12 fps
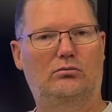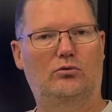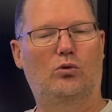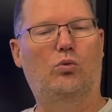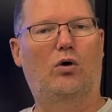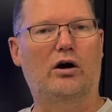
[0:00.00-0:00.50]
the
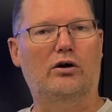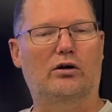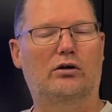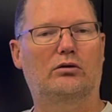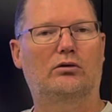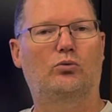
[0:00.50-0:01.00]

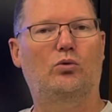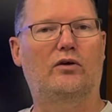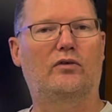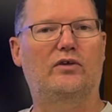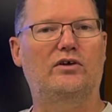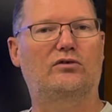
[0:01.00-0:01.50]
water where
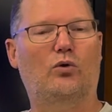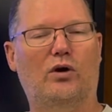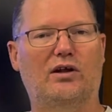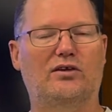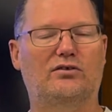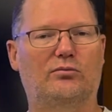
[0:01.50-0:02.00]
these
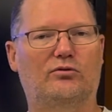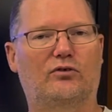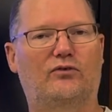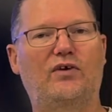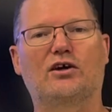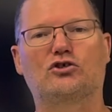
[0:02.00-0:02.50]
organisms are
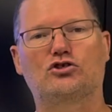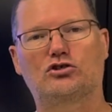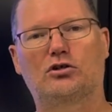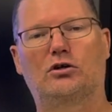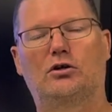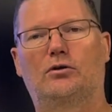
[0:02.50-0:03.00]
fished
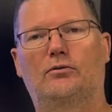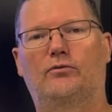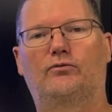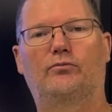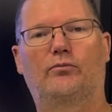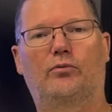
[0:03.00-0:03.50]

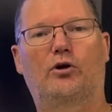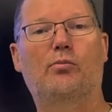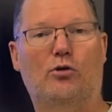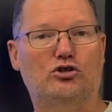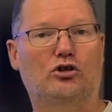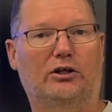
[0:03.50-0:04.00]

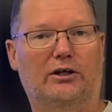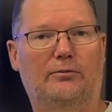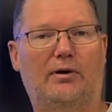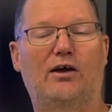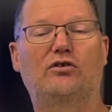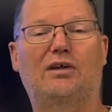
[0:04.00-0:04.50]
commercially.
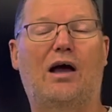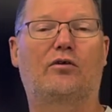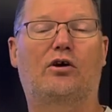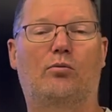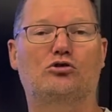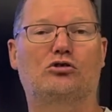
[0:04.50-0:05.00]
I used to have a
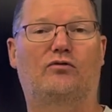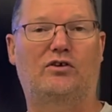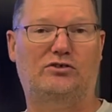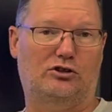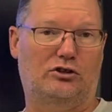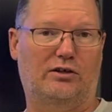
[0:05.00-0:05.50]
commercial
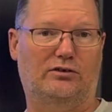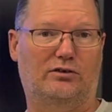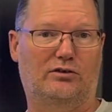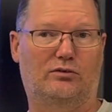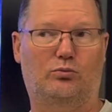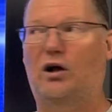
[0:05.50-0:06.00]
fishing license
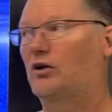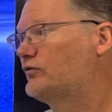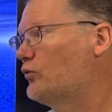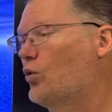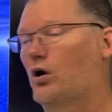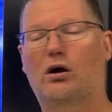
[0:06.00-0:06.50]
as well
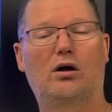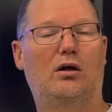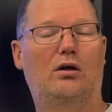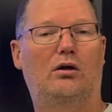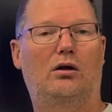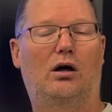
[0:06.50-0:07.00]
for
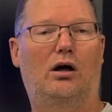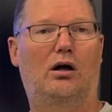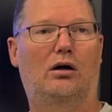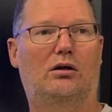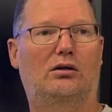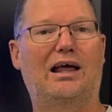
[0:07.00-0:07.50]
uh,
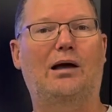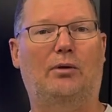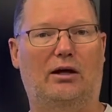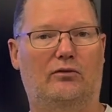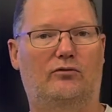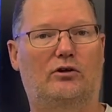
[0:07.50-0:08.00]

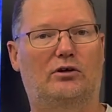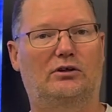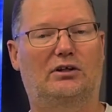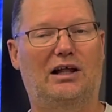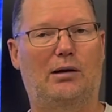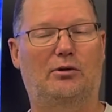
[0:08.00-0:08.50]
clamming, for
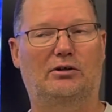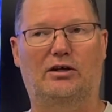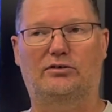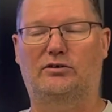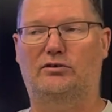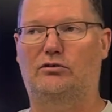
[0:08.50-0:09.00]
clamming
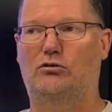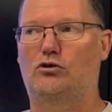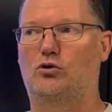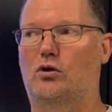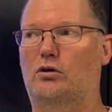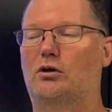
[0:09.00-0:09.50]
license in New
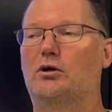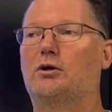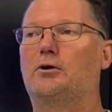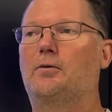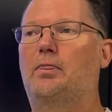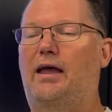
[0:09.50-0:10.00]
York.
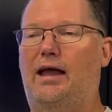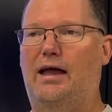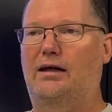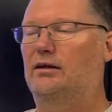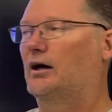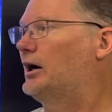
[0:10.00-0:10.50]

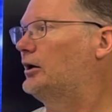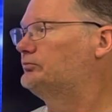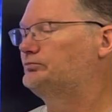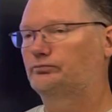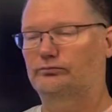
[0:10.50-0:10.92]
And um,